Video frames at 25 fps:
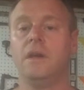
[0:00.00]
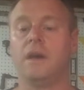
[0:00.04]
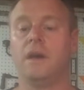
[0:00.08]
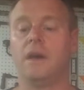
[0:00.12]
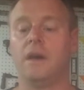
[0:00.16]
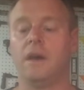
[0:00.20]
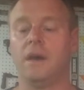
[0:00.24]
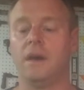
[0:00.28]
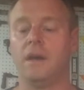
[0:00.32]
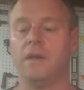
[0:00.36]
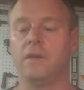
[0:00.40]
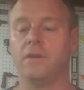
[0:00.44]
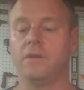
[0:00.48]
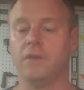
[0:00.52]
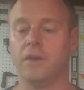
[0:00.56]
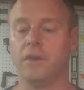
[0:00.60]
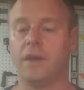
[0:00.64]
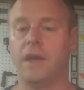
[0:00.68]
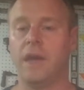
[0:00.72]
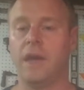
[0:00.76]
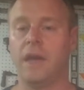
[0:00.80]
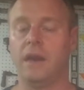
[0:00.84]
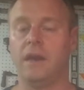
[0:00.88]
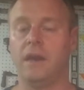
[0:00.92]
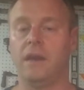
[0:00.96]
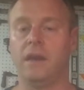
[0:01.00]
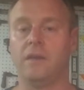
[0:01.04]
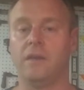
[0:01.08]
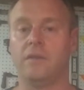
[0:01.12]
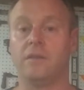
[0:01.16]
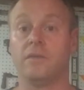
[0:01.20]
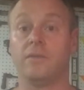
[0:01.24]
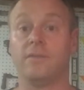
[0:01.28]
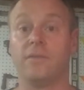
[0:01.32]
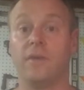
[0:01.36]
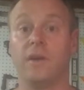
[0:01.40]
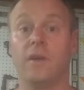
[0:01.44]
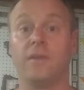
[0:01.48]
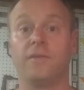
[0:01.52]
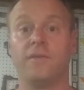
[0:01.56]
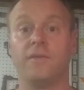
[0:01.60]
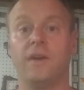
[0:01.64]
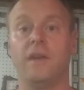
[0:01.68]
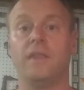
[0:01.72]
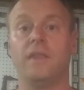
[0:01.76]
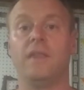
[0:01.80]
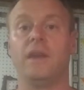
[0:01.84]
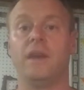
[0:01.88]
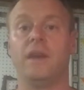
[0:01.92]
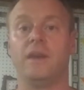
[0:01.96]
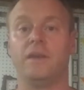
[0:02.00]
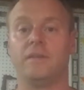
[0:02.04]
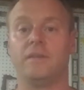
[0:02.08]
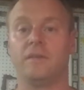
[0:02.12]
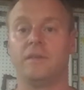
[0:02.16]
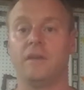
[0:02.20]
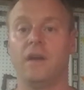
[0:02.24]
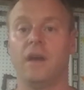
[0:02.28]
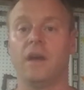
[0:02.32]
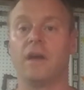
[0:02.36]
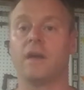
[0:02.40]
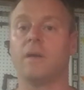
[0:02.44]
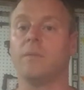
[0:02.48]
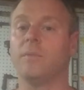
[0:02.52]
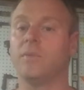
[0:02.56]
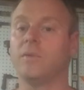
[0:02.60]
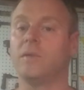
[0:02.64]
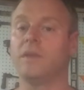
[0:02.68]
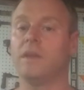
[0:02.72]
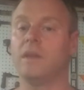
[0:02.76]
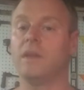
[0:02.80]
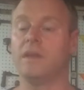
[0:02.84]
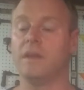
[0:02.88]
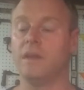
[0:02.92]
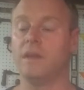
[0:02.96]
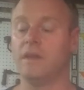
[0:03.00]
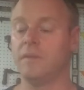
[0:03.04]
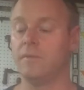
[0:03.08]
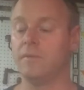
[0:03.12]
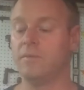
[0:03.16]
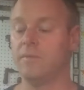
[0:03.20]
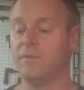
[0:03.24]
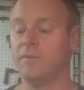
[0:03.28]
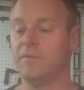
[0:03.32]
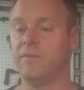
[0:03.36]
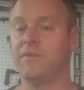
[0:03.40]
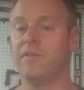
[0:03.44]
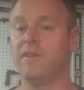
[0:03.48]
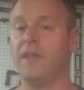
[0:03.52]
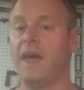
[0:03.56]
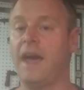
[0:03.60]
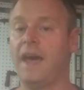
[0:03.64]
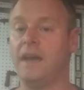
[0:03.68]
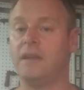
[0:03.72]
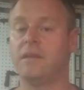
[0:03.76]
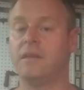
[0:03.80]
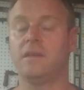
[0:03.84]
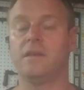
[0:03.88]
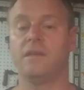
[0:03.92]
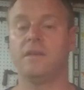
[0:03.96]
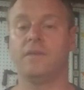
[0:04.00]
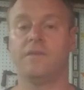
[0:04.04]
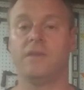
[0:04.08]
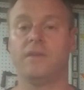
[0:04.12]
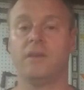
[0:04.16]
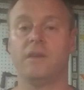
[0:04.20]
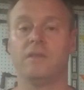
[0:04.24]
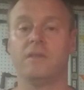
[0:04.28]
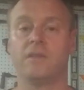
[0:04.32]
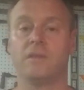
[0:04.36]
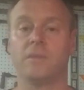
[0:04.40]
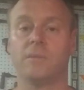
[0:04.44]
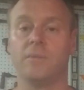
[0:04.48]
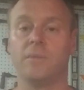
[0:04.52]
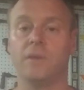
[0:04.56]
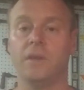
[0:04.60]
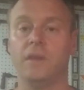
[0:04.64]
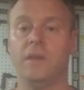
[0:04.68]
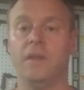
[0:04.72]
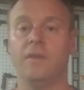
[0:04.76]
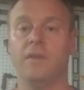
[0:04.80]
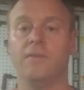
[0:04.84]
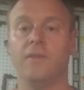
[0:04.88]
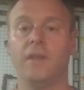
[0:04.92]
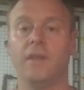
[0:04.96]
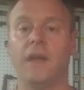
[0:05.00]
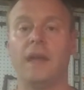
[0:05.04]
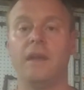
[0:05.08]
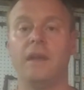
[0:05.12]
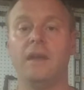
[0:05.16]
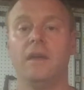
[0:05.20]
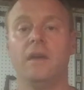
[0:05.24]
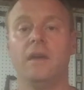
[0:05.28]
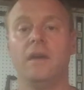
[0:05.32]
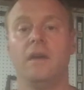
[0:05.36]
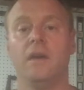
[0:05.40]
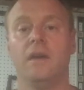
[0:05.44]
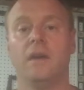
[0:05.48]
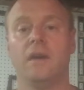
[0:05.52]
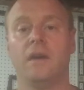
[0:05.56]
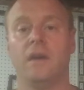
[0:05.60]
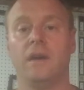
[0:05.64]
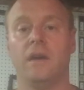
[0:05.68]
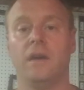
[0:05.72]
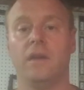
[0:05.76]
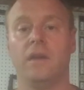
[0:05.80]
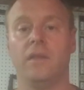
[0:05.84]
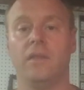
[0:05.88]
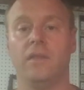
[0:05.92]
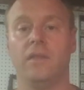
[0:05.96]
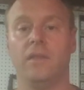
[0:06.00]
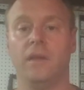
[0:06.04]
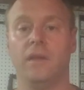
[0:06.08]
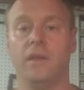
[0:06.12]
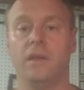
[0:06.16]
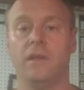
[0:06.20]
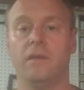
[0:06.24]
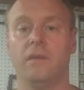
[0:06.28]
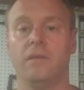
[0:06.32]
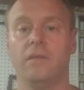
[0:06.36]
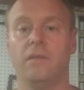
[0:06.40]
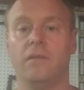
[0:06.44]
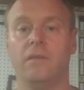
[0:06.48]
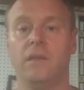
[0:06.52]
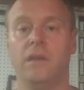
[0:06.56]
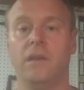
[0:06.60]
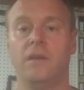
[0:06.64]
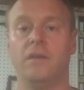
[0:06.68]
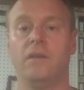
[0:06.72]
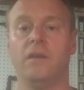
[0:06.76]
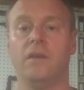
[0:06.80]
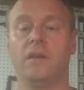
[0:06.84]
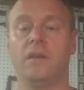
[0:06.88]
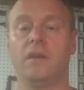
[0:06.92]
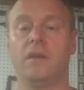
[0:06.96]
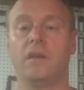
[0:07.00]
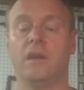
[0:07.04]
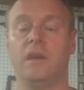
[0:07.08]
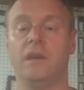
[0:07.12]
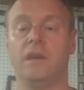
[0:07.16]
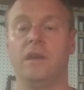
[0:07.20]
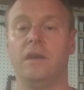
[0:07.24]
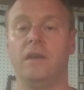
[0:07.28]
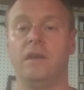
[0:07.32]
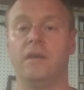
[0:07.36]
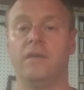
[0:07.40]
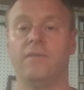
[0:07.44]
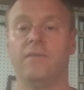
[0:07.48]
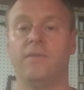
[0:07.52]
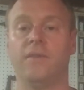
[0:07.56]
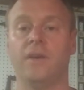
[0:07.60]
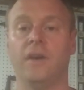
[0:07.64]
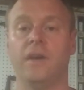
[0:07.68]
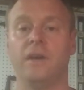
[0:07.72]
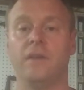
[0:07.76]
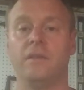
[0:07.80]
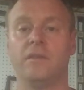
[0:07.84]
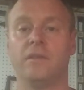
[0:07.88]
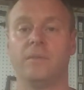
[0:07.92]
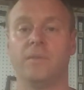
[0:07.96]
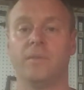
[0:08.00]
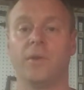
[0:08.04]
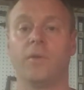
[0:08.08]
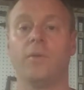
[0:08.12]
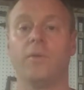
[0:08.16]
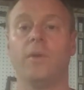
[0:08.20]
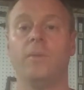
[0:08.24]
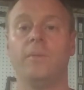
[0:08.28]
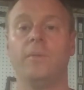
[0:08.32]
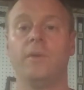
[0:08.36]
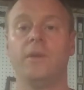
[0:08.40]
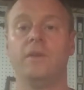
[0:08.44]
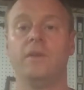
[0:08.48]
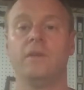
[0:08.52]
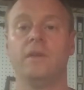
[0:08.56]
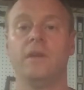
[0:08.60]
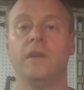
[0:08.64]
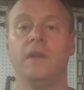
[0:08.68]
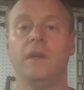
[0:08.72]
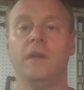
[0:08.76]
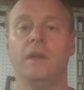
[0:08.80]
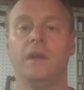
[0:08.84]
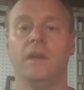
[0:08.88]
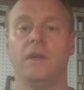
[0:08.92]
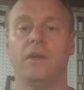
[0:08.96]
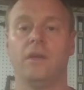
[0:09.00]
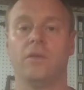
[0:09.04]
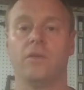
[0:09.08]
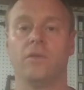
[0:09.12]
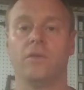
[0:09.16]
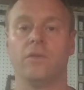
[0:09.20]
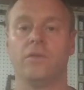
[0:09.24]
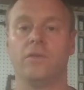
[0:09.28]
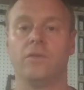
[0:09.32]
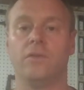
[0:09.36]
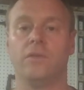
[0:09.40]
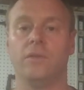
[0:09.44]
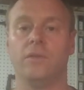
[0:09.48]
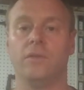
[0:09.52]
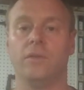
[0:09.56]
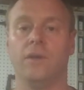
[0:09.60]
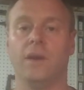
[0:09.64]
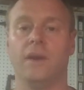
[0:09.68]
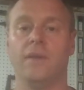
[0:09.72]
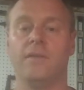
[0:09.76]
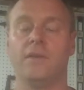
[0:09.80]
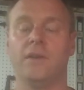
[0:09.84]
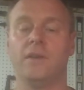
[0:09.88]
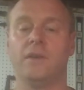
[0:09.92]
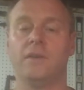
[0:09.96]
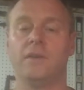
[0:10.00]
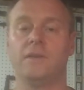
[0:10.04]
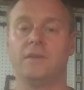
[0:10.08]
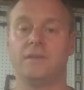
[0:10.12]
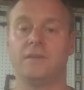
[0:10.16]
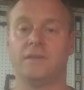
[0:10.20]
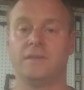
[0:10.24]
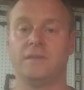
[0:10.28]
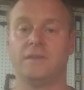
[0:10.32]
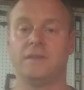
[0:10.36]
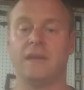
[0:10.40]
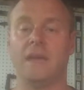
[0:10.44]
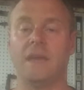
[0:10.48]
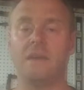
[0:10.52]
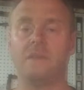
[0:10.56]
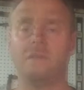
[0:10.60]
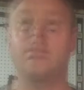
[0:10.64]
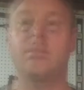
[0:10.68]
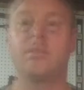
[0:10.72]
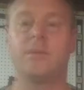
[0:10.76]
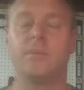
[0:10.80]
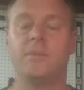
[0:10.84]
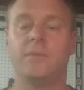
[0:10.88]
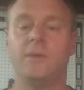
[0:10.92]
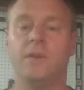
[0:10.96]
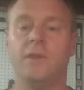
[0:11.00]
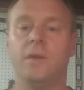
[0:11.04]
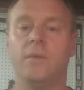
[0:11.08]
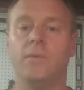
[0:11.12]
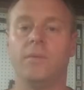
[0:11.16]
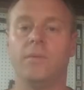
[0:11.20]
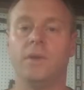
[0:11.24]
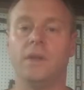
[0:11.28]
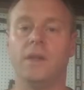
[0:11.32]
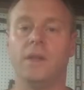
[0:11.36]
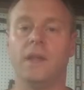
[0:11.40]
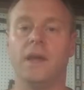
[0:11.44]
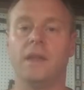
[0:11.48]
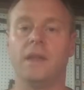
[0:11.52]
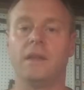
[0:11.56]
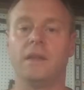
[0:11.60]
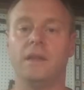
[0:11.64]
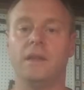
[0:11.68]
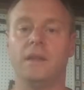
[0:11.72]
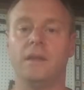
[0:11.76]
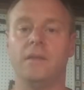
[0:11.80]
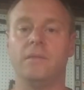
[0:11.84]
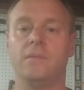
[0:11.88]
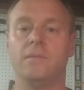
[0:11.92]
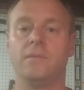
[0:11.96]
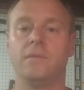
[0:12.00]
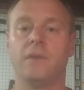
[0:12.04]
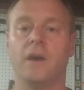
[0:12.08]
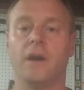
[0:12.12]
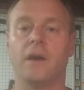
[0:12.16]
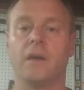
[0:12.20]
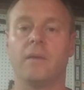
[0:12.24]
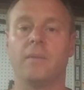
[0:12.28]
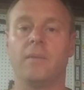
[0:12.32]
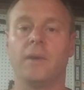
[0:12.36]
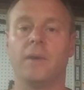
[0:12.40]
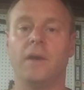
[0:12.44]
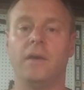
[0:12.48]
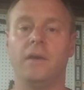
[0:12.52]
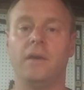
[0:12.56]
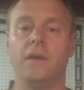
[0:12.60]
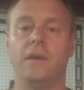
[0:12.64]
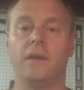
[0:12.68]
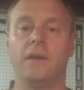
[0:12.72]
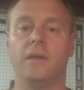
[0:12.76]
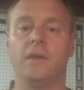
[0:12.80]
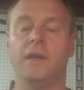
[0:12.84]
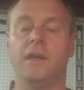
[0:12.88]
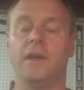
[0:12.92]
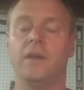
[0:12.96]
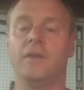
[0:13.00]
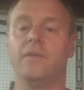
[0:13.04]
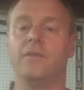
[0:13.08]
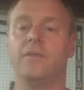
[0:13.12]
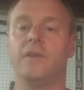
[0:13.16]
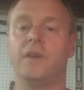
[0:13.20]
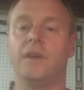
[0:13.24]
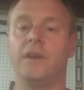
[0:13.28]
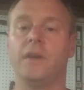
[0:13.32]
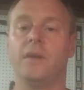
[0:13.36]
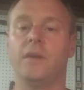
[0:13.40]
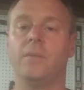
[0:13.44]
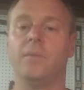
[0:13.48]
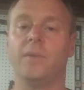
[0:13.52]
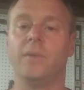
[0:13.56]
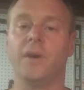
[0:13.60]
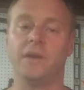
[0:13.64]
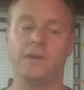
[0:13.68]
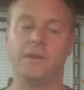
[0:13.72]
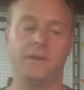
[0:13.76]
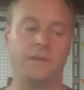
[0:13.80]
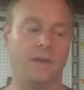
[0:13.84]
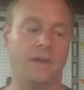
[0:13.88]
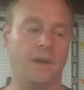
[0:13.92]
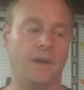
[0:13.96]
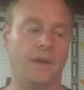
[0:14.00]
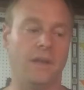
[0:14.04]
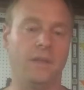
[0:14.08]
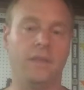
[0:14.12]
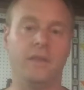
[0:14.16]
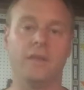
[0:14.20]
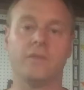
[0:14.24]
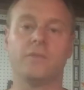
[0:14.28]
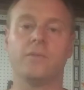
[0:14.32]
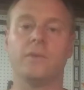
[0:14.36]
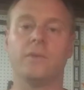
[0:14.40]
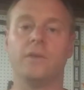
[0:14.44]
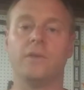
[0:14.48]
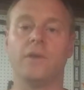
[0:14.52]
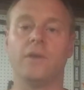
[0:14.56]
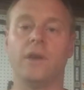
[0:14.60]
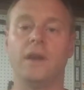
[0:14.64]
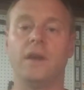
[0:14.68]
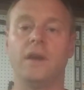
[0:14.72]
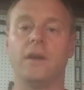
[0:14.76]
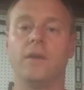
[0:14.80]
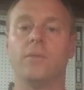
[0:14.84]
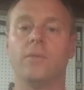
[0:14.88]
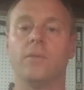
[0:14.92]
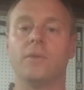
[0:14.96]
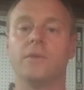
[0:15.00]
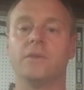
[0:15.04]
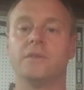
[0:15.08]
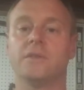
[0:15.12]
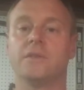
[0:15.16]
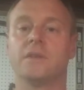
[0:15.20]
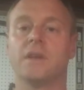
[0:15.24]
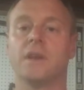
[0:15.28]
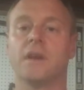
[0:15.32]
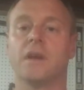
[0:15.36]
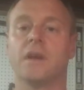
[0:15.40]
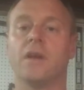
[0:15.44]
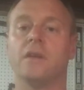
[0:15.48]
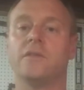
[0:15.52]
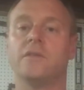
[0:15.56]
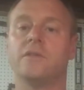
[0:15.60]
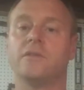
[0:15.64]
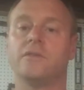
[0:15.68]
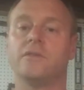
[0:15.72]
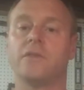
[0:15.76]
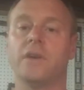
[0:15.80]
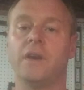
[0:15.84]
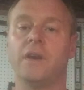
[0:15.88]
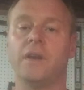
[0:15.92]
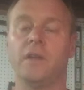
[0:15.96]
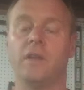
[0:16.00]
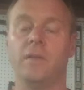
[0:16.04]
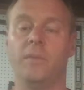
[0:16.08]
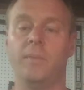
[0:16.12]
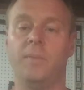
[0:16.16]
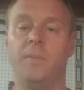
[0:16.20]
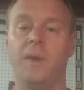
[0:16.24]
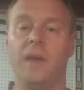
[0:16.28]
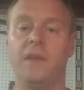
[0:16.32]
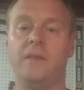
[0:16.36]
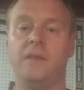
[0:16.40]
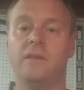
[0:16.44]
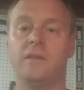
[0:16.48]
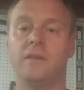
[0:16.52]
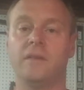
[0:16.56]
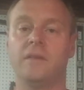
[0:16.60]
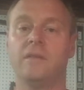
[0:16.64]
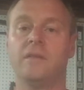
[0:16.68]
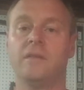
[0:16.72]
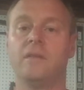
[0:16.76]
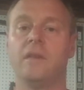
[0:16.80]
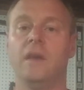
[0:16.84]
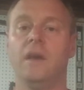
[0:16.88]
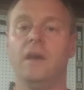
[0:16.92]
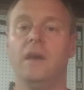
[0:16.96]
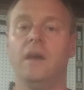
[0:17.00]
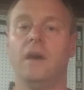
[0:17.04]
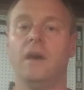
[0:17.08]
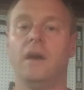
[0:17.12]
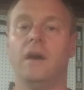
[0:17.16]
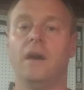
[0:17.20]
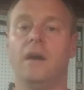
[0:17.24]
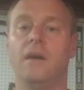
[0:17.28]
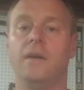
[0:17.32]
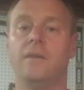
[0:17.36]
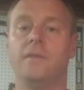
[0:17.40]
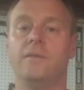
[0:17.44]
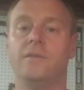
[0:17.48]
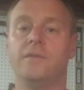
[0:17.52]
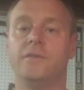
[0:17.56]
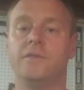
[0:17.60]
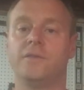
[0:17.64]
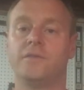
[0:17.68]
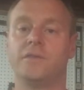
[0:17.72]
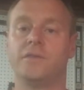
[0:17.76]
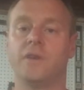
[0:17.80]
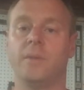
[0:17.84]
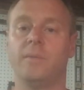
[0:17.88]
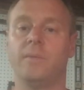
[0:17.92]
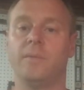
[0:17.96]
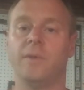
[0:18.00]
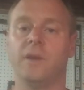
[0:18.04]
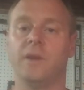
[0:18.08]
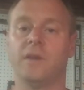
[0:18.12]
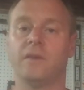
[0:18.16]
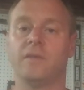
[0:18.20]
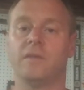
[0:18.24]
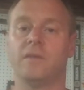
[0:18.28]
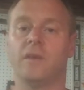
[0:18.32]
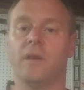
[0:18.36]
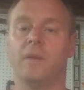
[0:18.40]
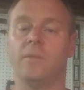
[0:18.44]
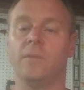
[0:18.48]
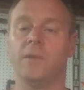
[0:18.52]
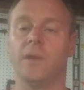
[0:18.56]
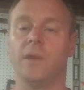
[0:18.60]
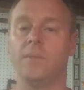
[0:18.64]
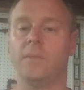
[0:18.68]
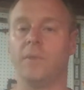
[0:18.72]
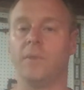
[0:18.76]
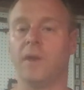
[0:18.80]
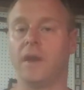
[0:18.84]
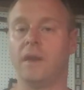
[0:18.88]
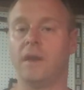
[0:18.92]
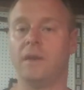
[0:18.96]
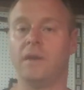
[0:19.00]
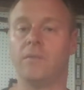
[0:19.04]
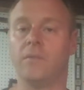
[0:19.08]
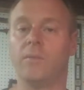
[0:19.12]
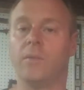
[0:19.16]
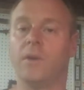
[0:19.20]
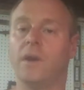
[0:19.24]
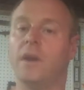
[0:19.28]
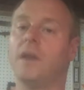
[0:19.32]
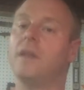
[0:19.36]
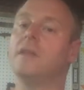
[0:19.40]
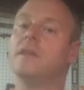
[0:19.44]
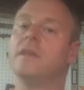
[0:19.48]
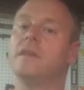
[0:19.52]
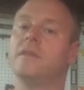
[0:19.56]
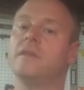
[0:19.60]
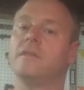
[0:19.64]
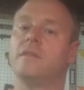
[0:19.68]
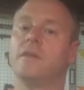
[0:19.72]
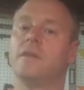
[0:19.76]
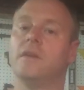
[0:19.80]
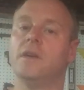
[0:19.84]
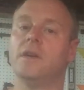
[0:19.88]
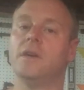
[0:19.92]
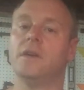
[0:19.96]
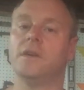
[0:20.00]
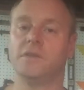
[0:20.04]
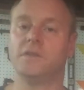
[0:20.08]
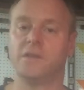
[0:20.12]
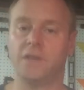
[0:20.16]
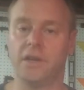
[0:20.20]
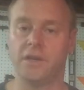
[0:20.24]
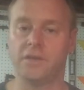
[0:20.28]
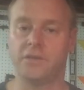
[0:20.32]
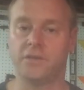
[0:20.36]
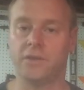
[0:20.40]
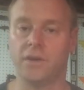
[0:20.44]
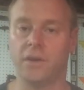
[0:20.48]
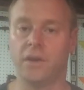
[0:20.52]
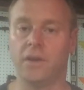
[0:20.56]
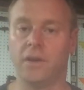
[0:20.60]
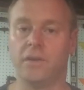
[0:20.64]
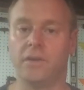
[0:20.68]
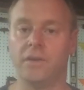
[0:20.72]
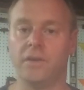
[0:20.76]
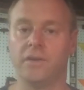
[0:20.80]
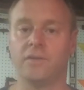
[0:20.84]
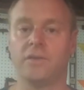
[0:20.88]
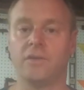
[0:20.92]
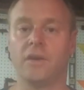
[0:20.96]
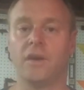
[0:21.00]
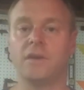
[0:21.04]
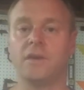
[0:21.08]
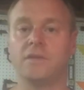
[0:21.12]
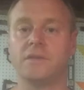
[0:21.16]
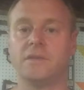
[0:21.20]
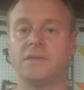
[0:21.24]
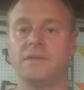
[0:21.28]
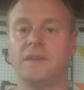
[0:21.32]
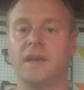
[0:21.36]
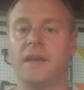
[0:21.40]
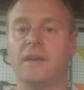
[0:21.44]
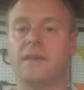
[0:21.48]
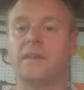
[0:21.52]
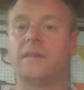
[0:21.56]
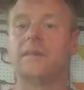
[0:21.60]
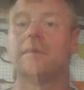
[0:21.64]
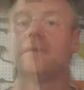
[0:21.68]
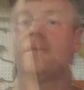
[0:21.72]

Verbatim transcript: Uh, look at it and just verify that it's not completely flat. If it is completely flat, uh, then then you're going to need to find some equipment in order to have it set. That's something that we'll likely talk about in a later video. But uh, this one right here, we're just going to concentrate on the basics of sharpening a saw blade. But I did want to at least touch on the saw set.